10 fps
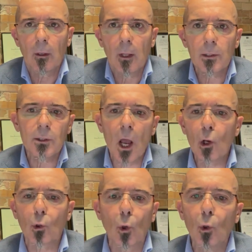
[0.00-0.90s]
It's no
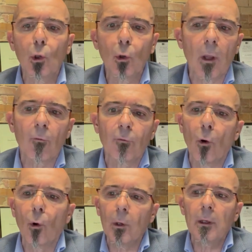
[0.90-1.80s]
good looking
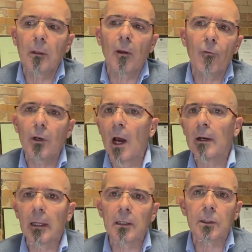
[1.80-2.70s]
forward if you don't
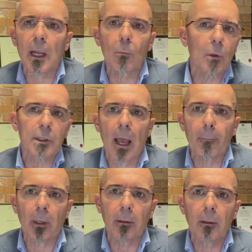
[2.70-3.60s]
understand what's
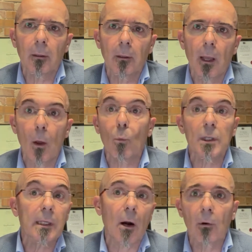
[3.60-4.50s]
happened and
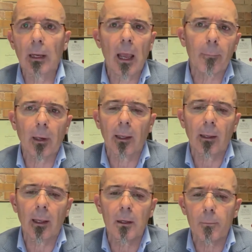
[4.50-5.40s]
what's currently
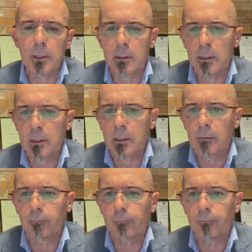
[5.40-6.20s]
happening in your business.